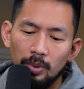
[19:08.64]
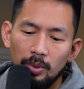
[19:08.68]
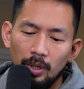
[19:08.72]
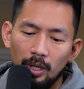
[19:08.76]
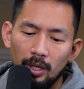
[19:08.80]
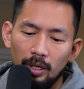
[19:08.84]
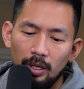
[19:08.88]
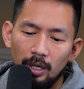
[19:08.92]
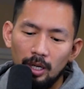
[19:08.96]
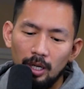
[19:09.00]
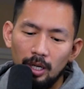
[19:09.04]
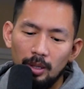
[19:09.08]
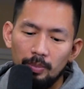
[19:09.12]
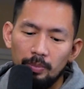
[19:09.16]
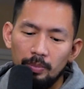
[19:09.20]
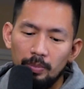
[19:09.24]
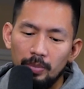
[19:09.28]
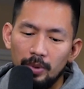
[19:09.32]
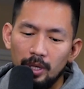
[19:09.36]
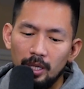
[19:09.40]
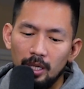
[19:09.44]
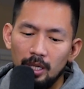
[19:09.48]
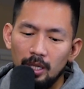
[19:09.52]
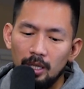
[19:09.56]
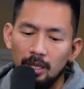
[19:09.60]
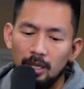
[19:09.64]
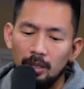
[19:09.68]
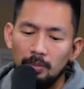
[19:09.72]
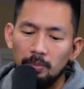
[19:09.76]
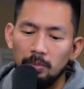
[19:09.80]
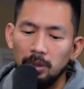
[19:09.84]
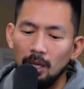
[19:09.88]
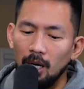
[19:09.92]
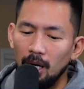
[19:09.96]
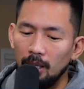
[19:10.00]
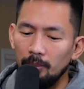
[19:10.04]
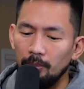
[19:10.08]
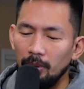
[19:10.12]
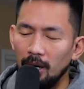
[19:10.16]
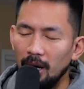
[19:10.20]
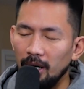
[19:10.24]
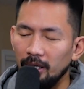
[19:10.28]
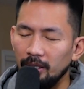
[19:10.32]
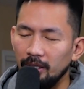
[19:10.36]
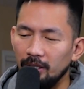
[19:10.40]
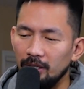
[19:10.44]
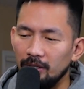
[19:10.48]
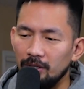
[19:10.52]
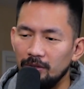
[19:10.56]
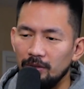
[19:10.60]
brought up the block
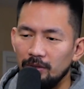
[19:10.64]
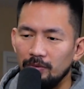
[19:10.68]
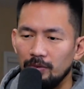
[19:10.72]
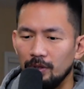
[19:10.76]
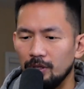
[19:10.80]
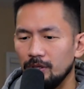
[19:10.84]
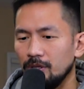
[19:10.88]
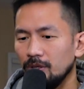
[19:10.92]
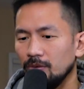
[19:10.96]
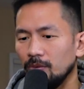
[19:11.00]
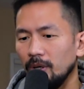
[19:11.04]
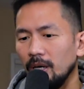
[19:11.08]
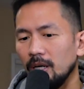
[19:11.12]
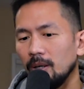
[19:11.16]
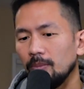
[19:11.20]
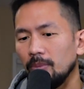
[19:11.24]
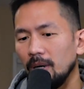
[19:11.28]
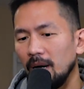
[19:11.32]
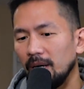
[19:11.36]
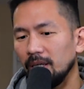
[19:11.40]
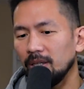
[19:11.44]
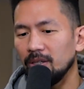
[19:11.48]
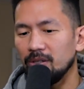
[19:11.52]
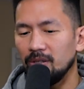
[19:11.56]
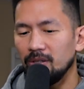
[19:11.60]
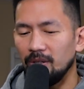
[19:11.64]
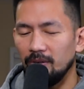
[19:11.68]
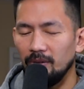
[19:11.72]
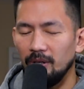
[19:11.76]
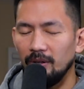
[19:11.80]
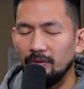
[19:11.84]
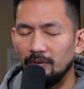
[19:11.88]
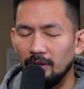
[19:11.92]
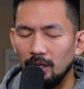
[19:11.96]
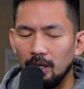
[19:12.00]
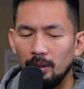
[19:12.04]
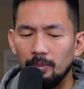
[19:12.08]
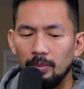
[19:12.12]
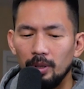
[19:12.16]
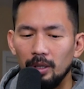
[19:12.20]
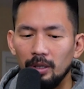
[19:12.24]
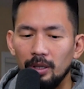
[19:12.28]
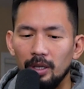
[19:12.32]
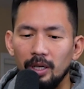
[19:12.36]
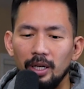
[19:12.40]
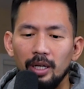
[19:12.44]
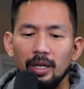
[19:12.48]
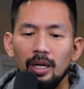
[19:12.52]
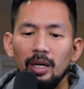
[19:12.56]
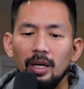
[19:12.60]
practice versus random practice and
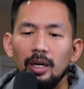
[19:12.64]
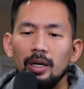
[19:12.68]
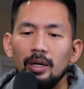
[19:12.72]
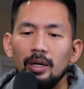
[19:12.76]
variability.